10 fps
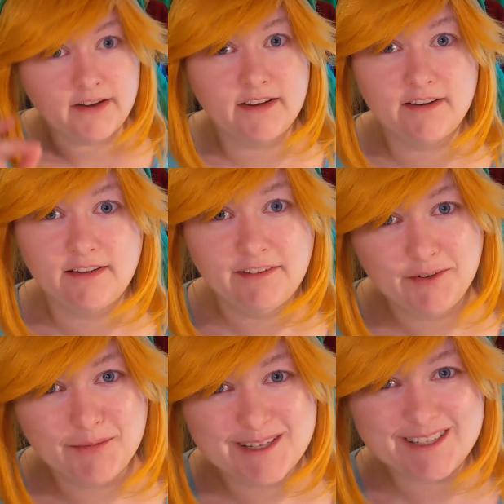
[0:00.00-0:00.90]
tend to get a
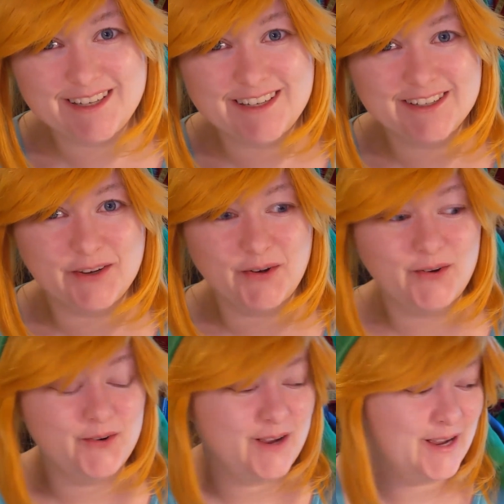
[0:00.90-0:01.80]
little messy.
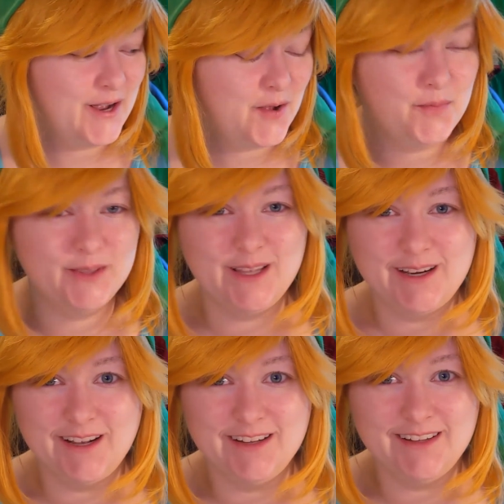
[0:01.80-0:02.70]
So I'll put
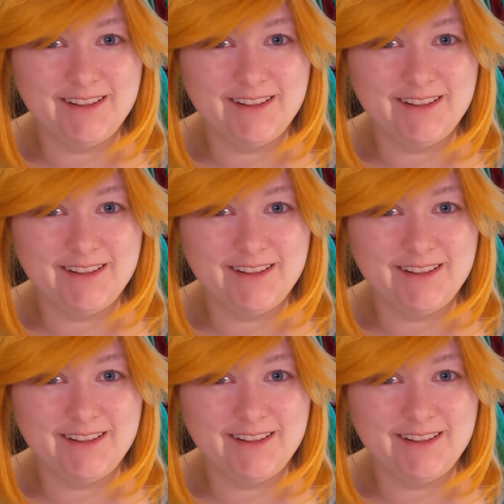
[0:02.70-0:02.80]
that on